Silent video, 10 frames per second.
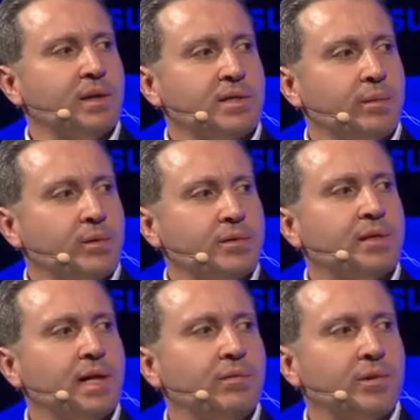except you
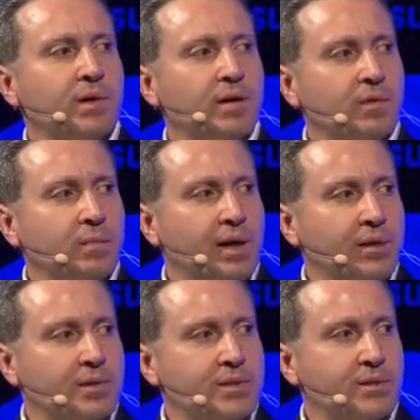still have a driver
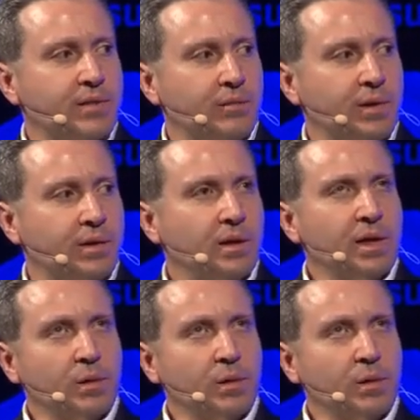behind the steering wheel,